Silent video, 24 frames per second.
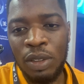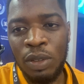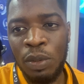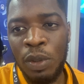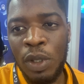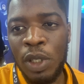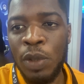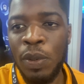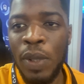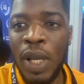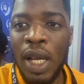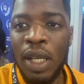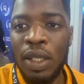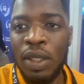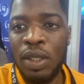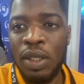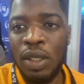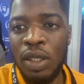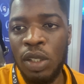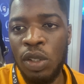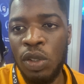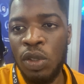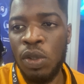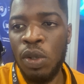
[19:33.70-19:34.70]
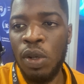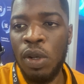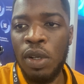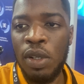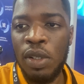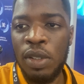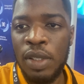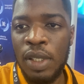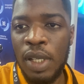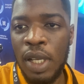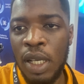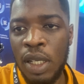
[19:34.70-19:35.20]
what we had to
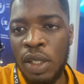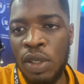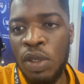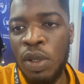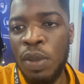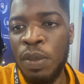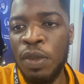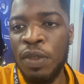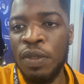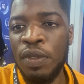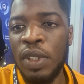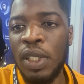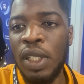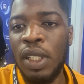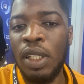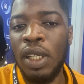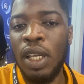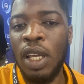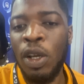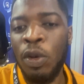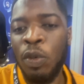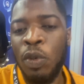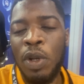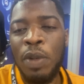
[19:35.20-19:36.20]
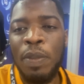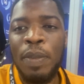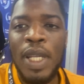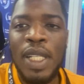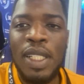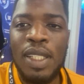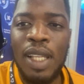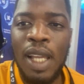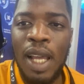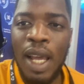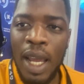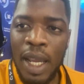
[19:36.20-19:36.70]
discuss and some of the
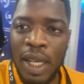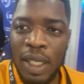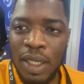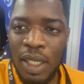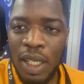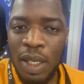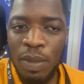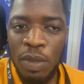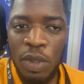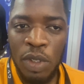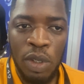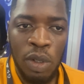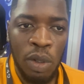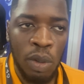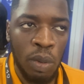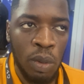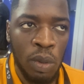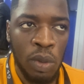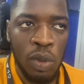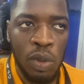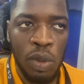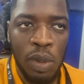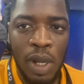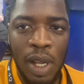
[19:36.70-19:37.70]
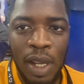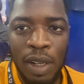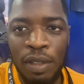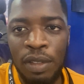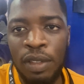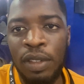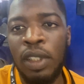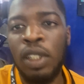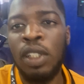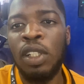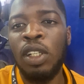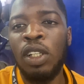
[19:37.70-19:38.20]
equipment and items they also have.
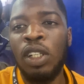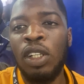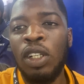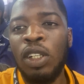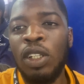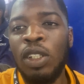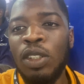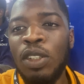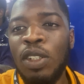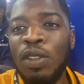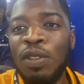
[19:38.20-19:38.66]
Don't